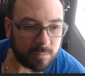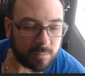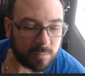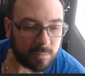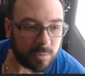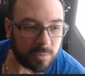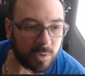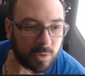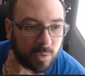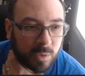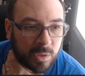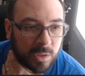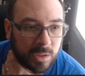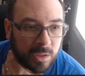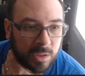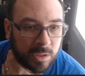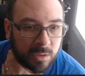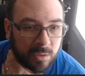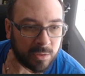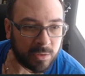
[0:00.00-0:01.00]
You
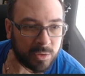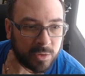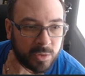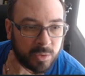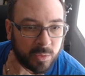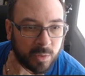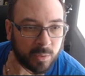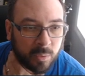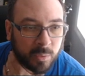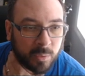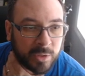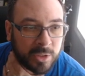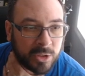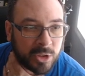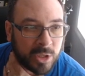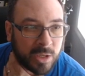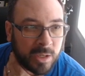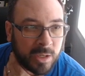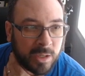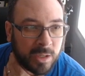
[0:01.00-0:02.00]
can do a
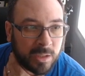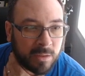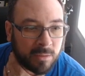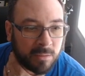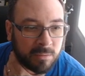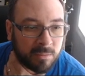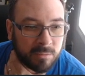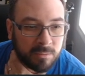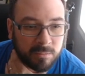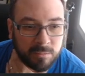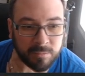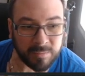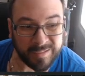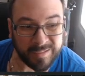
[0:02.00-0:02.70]
regen at